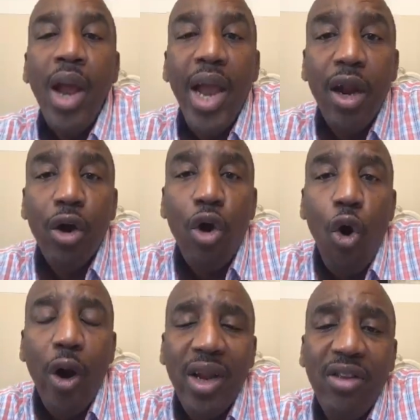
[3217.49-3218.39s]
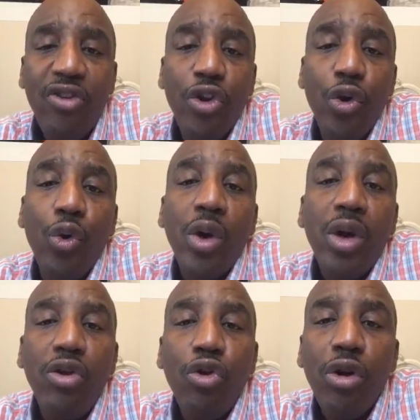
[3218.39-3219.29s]
And according to
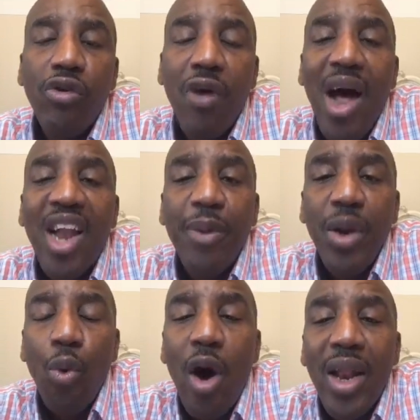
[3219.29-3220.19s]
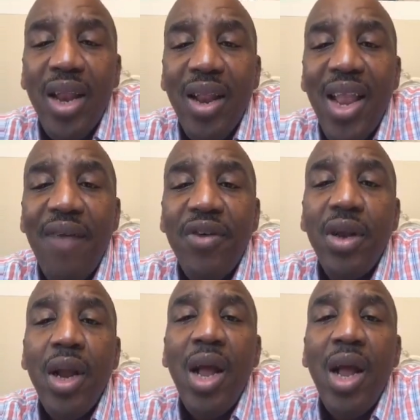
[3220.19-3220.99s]
Deuteronomy 1 and 11,